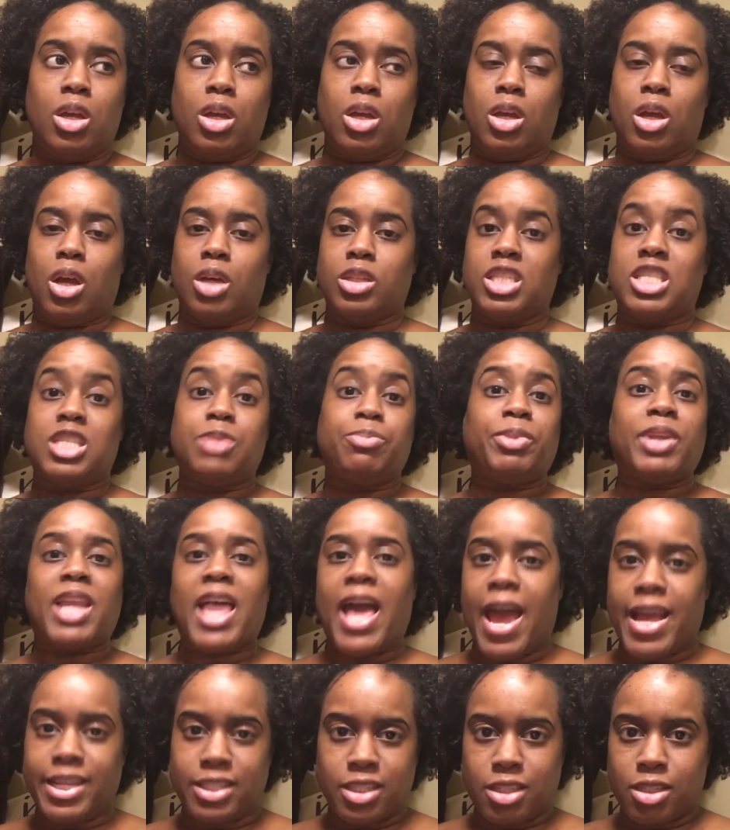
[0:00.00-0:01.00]

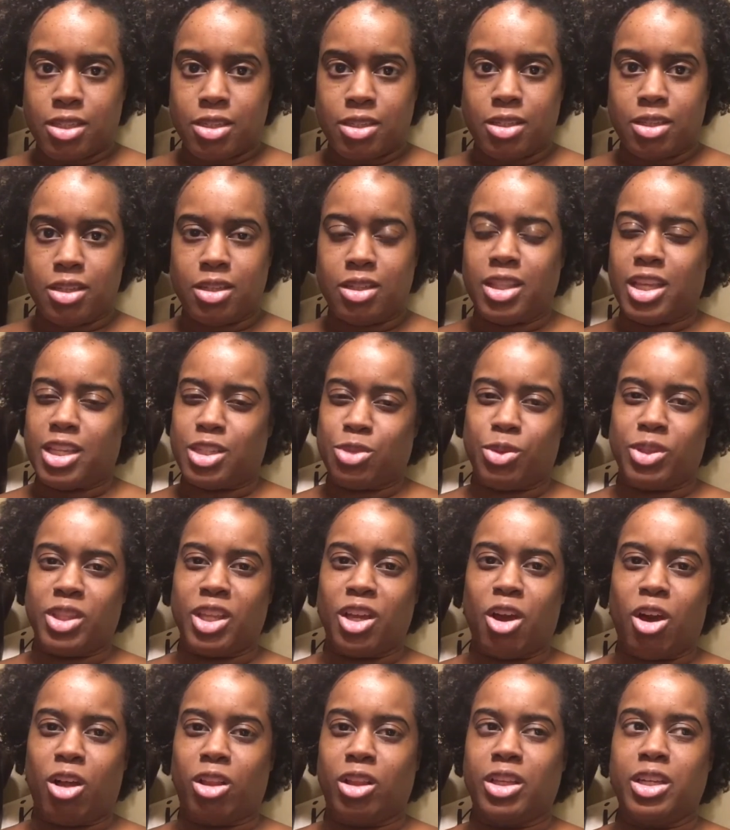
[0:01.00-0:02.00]
splat, that's what they
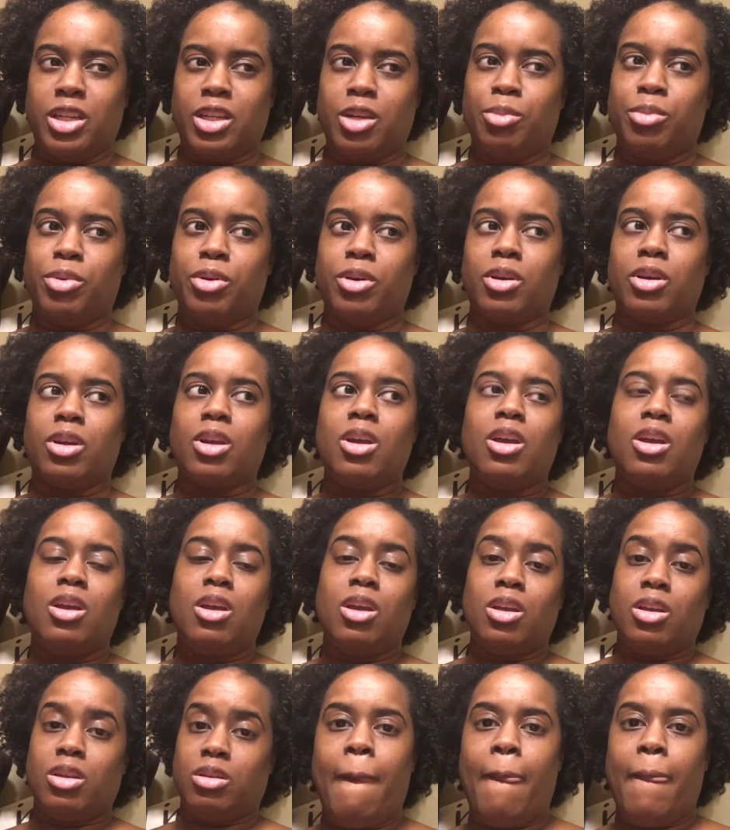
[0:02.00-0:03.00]
call it in the book,
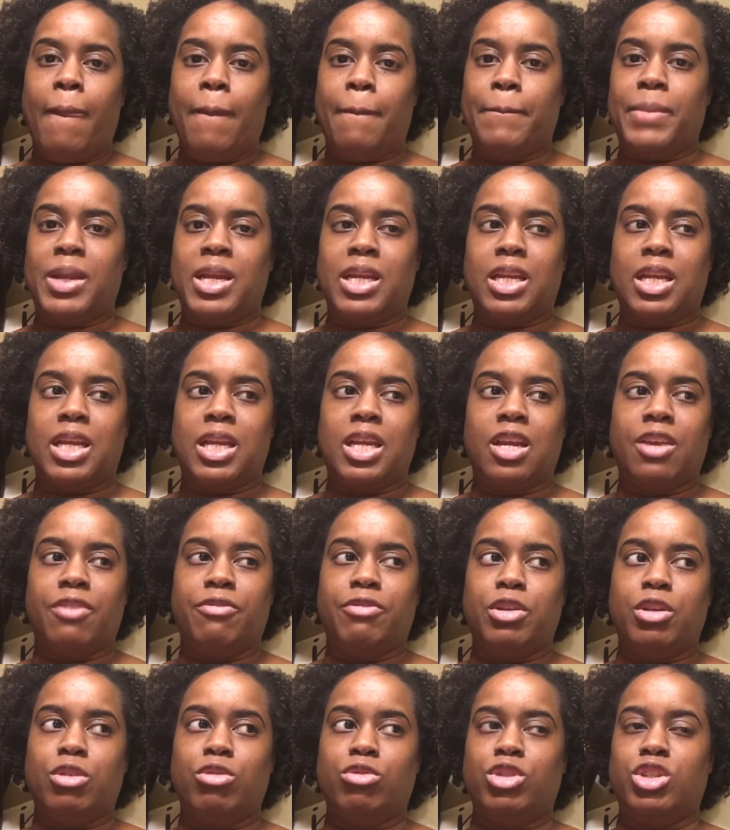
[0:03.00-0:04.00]
meaning if
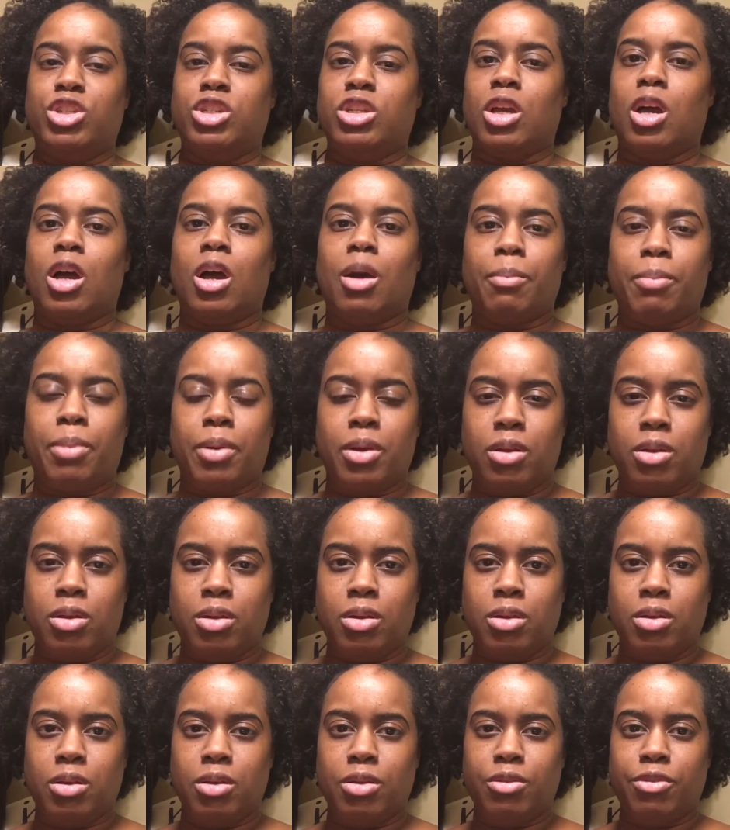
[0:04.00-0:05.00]
you jump
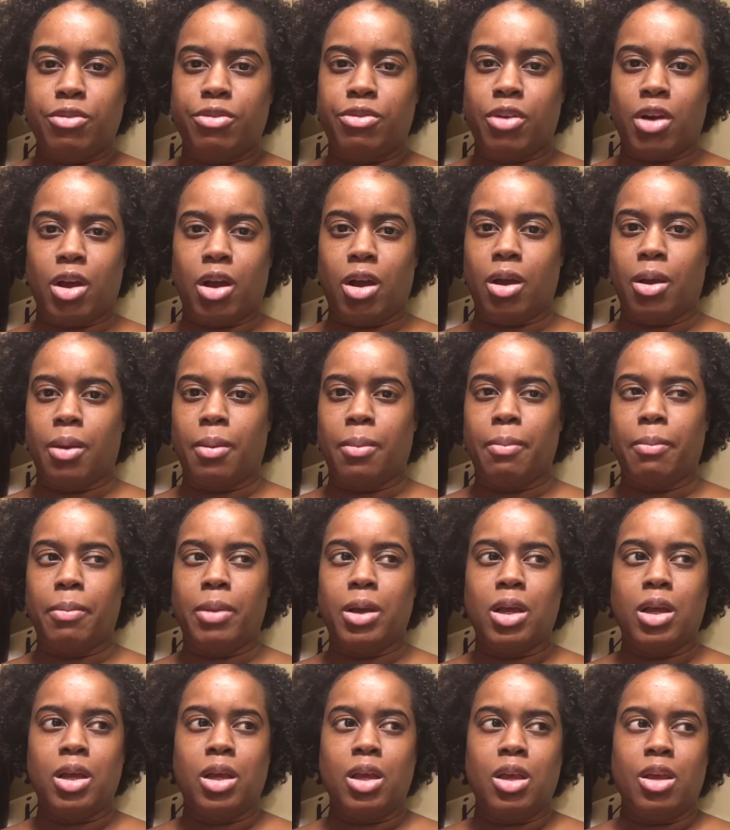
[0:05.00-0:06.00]
from
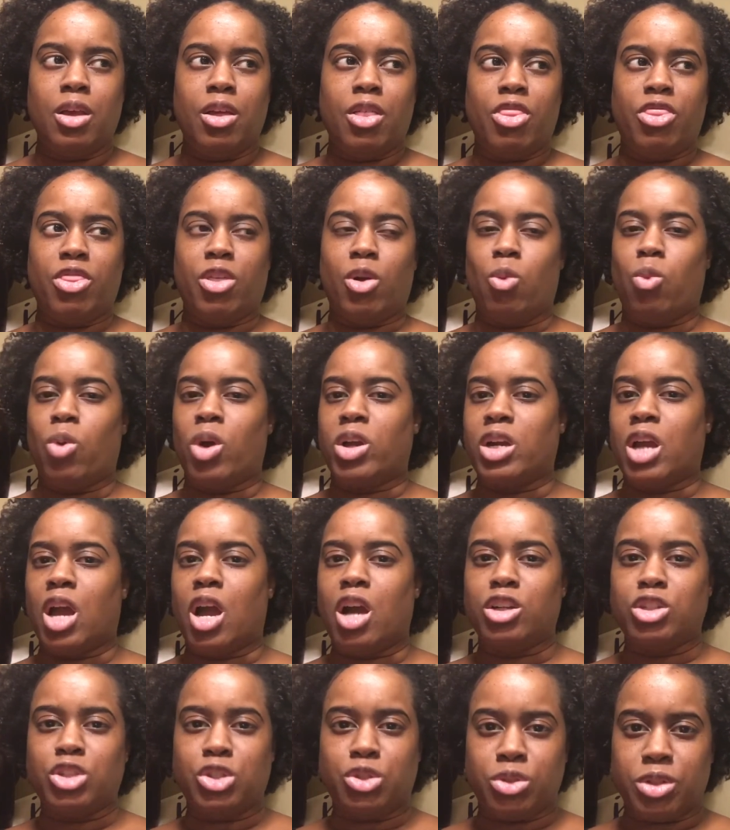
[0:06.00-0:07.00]
the
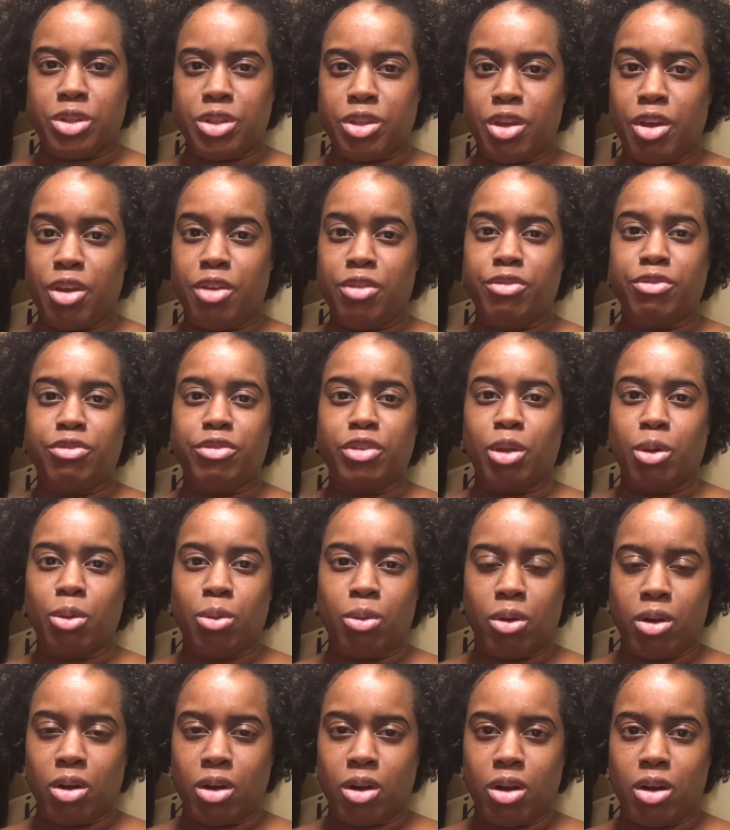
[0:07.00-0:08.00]
100th
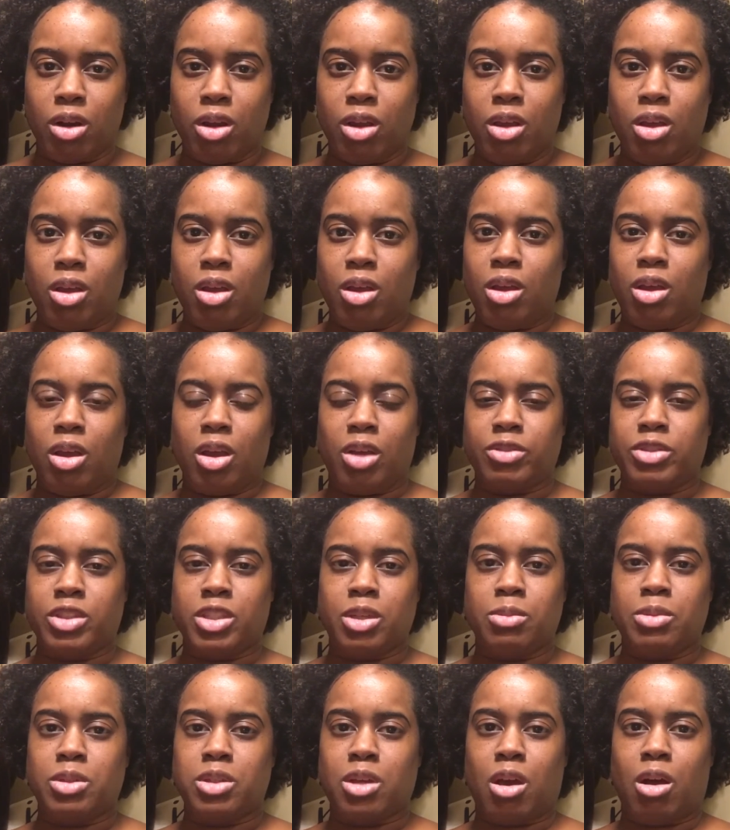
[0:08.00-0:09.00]
floor of
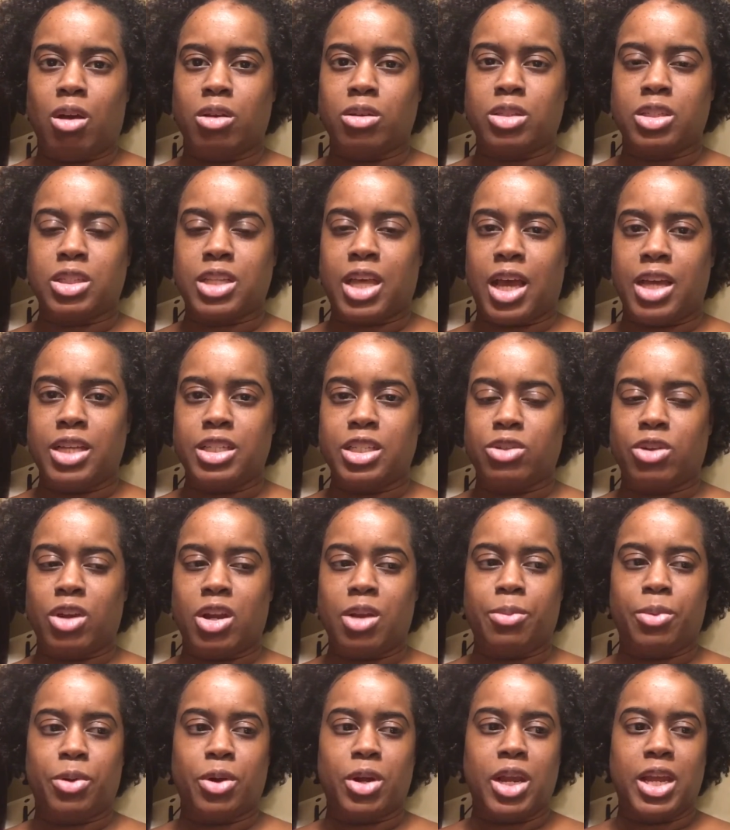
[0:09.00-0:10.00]
some tall
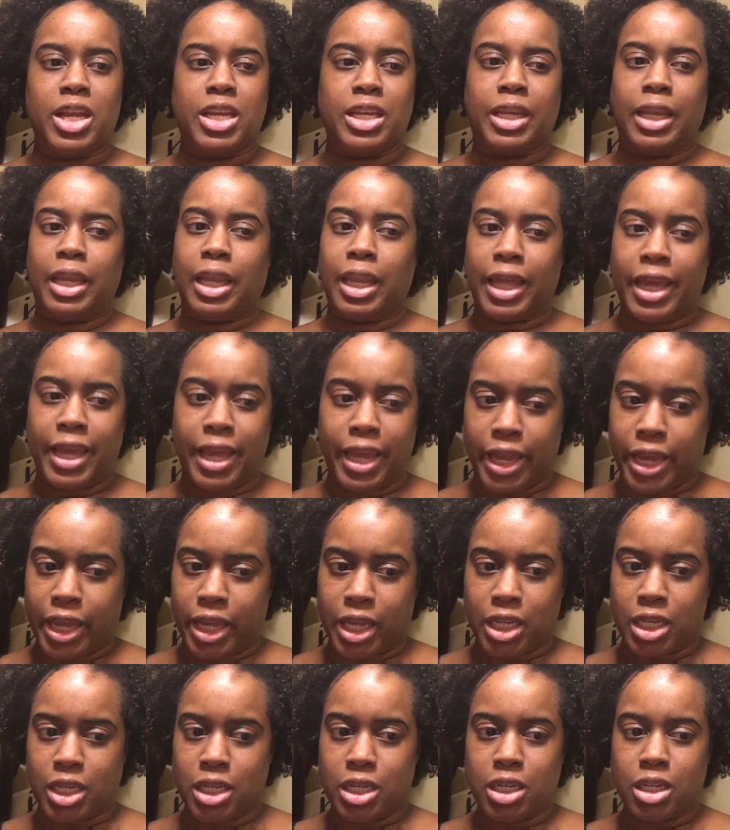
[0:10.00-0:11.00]
skyscraper and
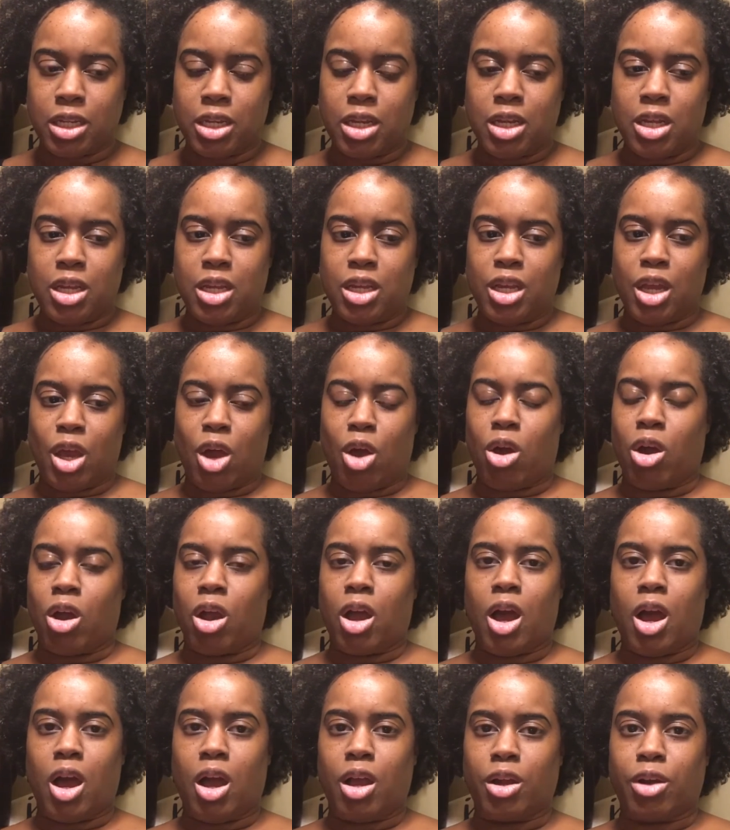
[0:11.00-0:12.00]
land on
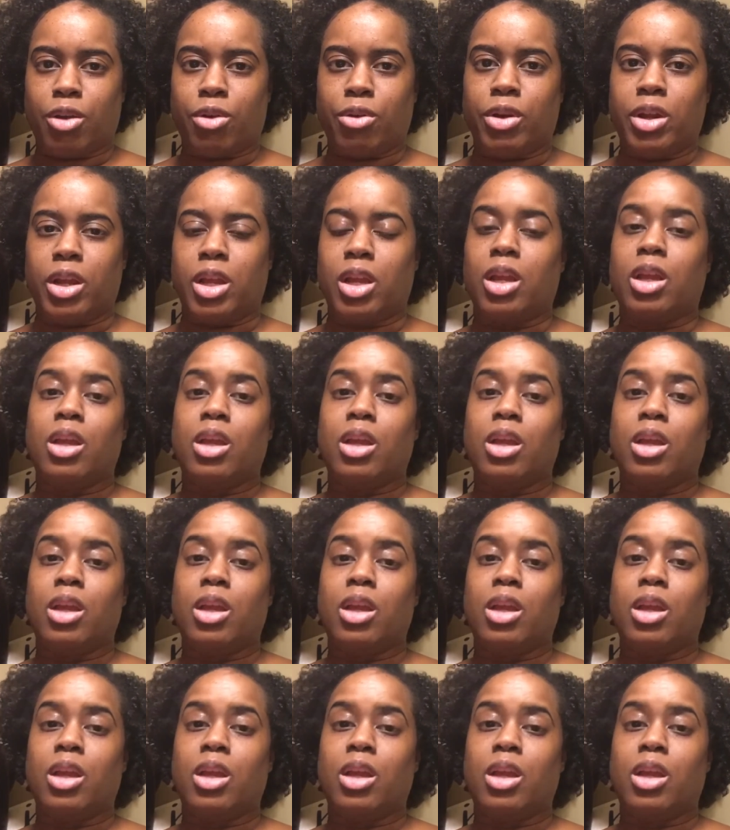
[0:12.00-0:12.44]
concrete